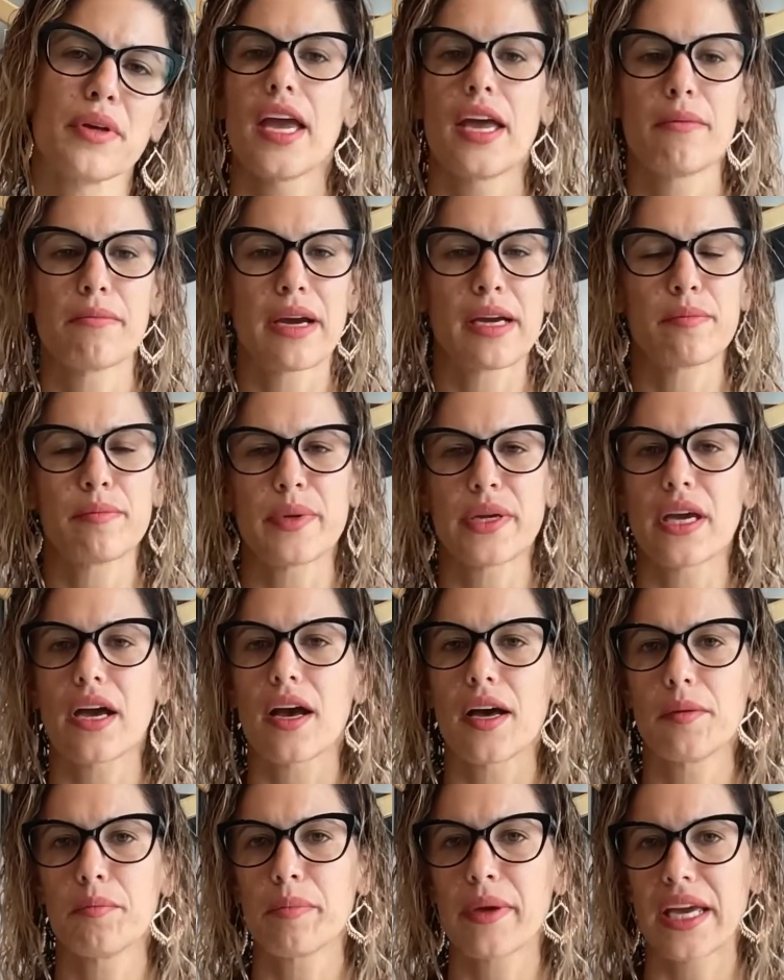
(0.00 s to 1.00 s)
It might be
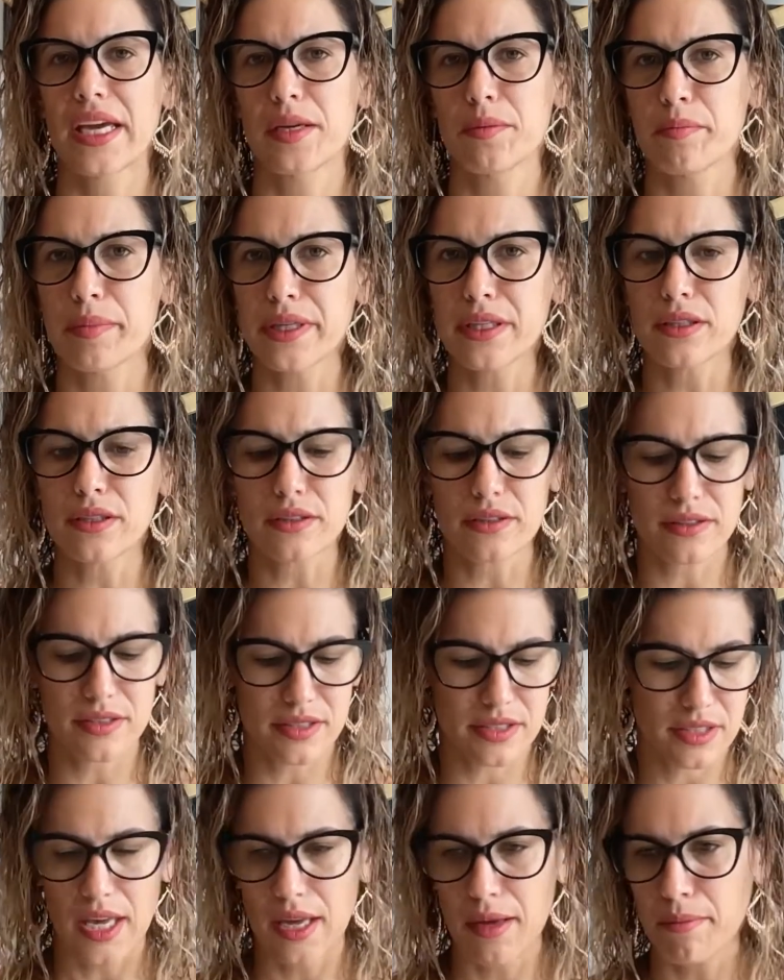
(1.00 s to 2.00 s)
unpaid
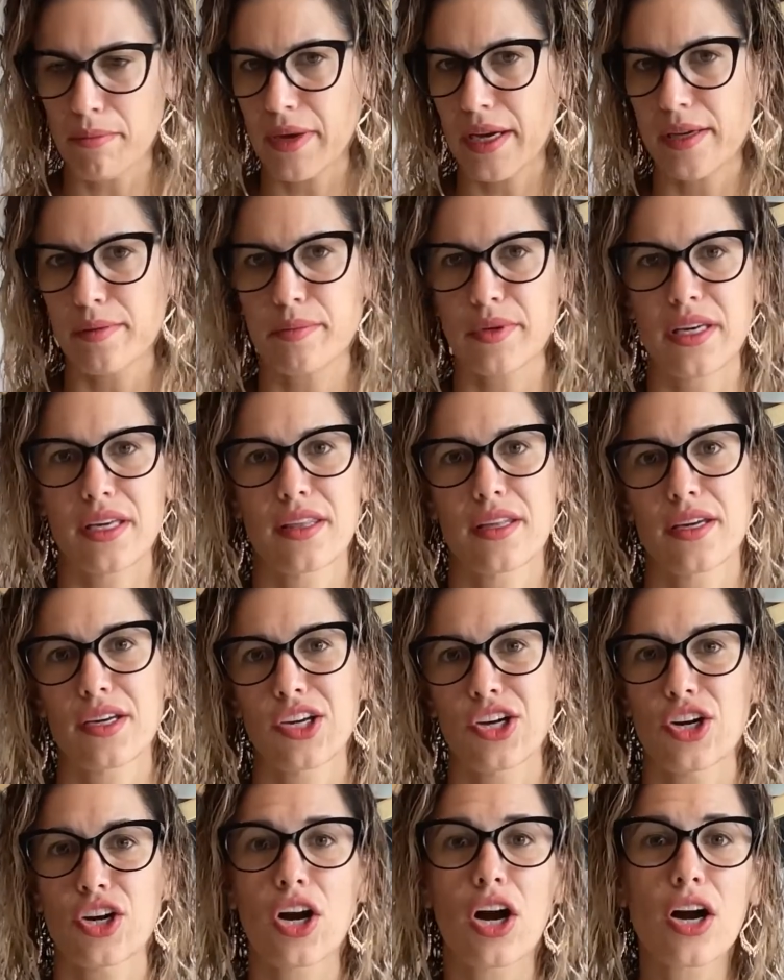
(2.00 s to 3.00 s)
bills, it might be that
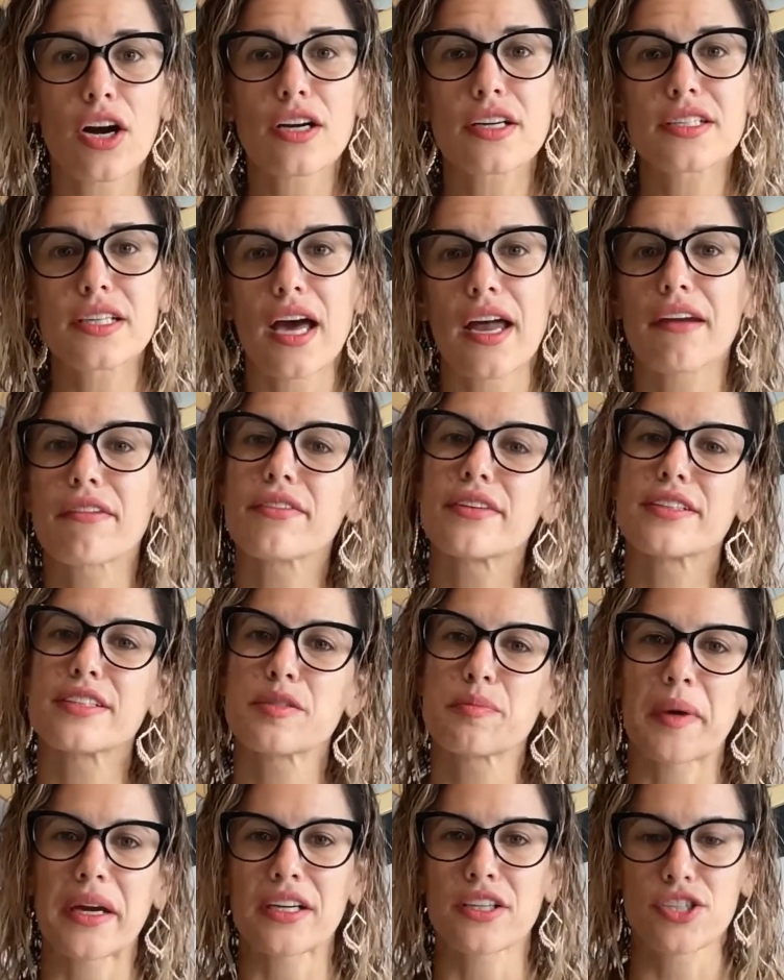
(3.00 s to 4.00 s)
your car's out of
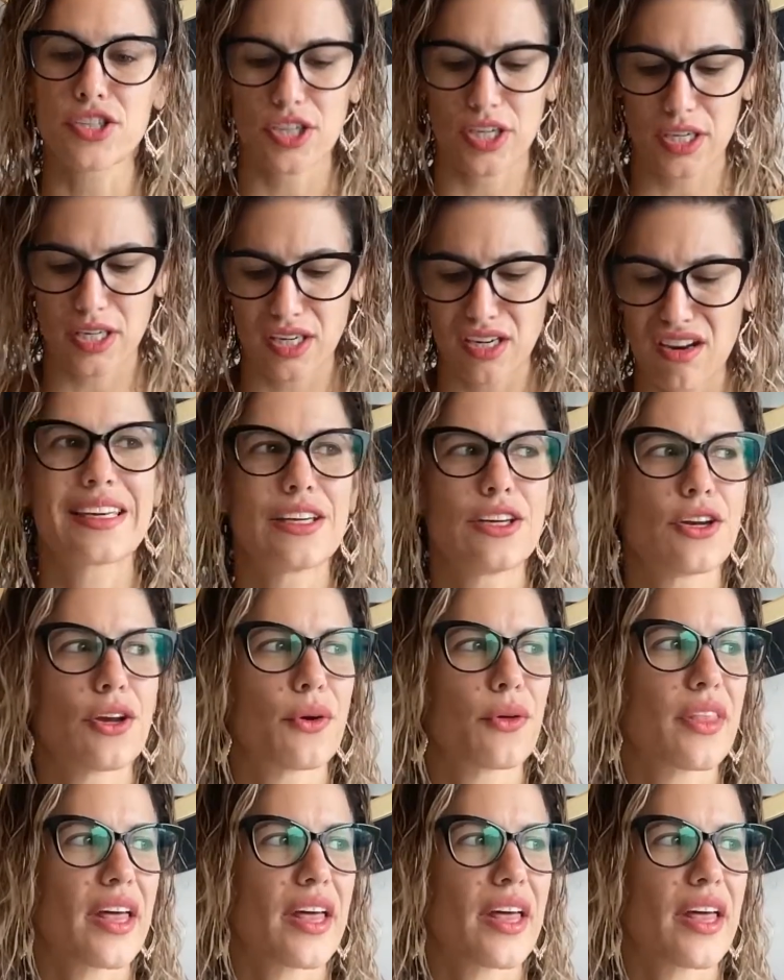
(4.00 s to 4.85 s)
inspection, you know,